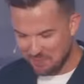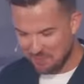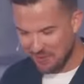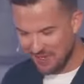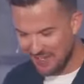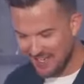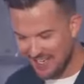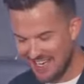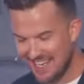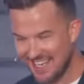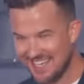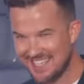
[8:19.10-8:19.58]

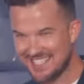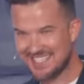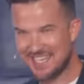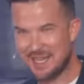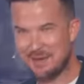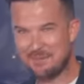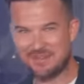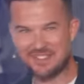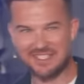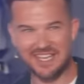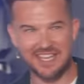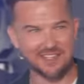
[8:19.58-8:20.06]
but it
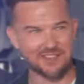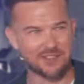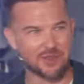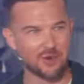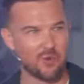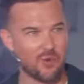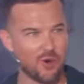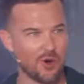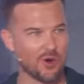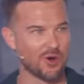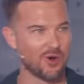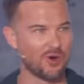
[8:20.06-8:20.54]
seems like the
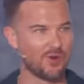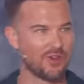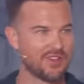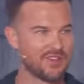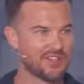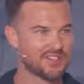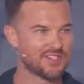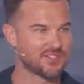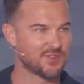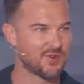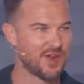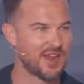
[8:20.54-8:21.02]
world
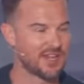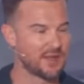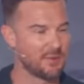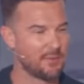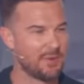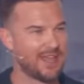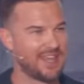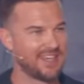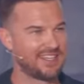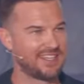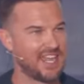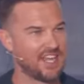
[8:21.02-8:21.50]
has tried to
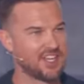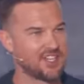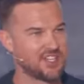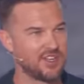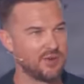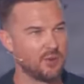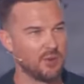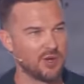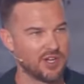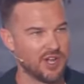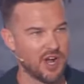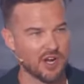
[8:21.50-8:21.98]
pay attention
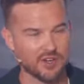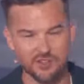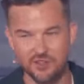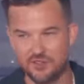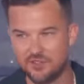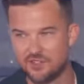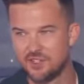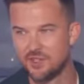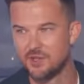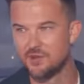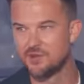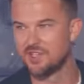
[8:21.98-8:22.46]
to what Dr.
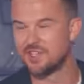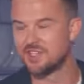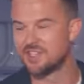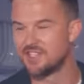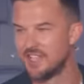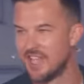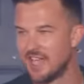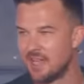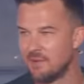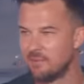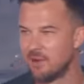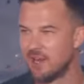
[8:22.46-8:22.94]
Seuss has
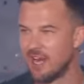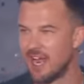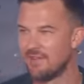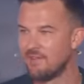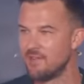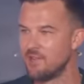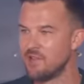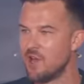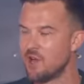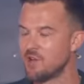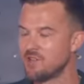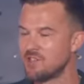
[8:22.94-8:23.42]
said. But have
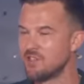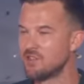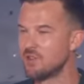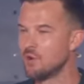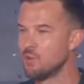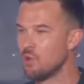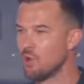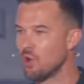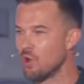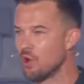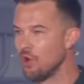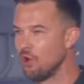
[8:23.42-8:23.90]
you noticed that the
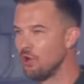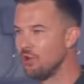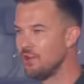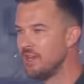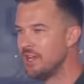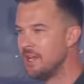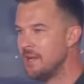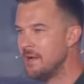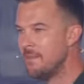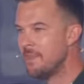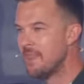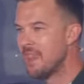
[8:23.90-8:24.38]
world
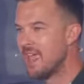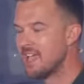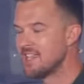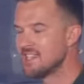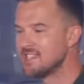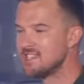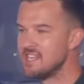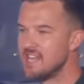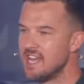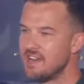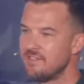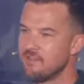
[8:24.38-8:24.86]

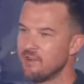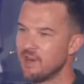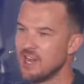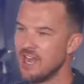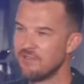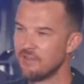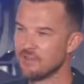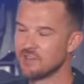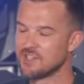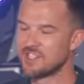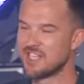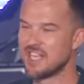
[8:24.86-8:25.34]
has never
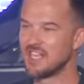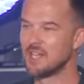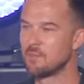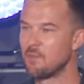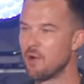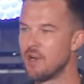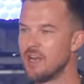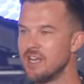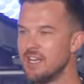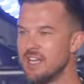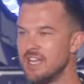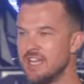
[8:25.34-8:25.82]
ever
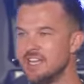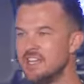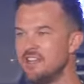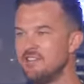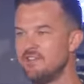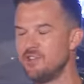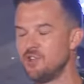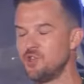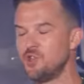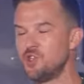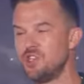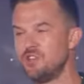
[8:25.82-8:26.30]
celebrated
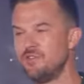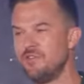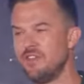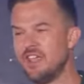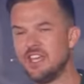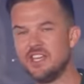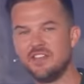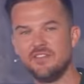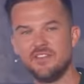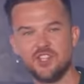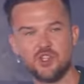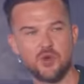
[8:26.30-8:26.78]

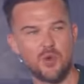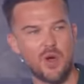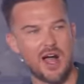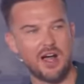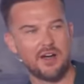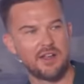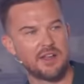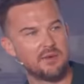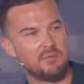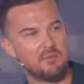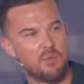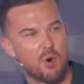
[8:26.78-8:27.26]

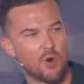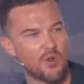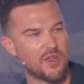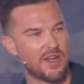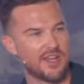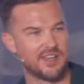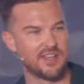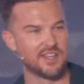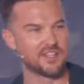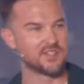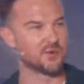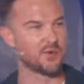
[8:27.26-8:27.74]
individuality more than
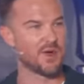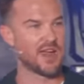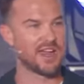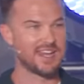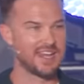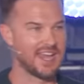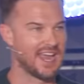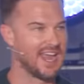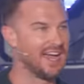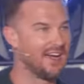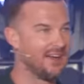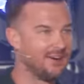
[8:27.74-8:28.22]
it does
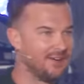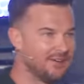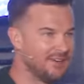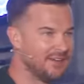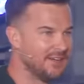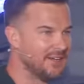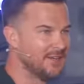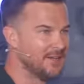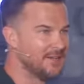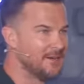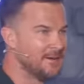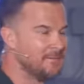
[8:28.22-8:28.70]
right now?
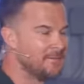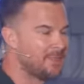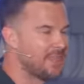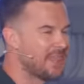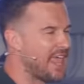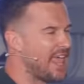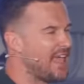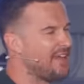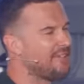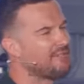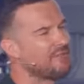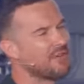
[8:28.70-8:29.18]

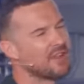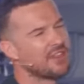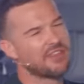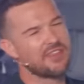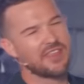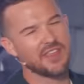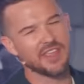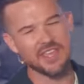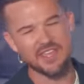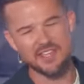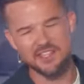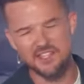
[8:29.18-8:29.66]

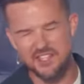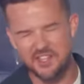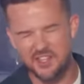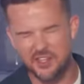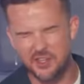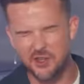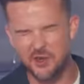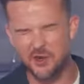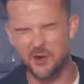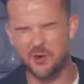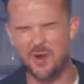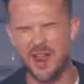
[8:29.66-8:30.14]
Everything is
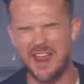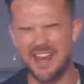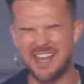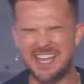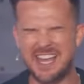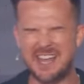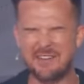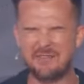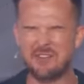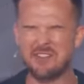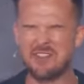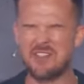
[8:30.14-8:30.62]

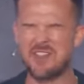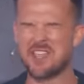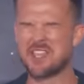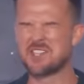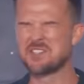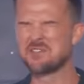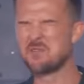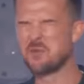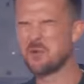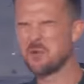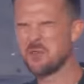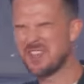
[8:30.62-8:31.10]
curated. Everything
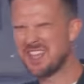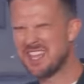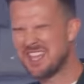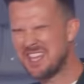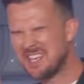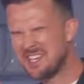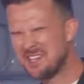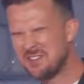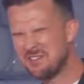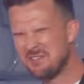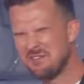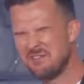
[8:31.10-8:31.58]
is for the
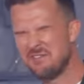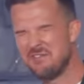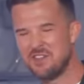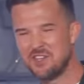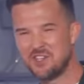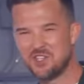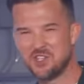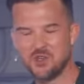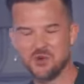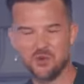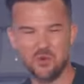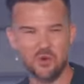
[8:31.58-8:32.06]

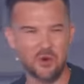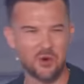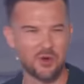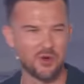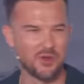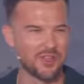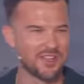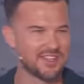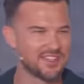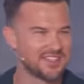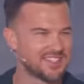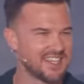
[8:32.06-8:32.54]

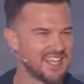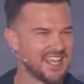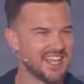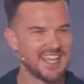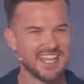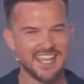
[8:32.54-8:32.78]
individual. It's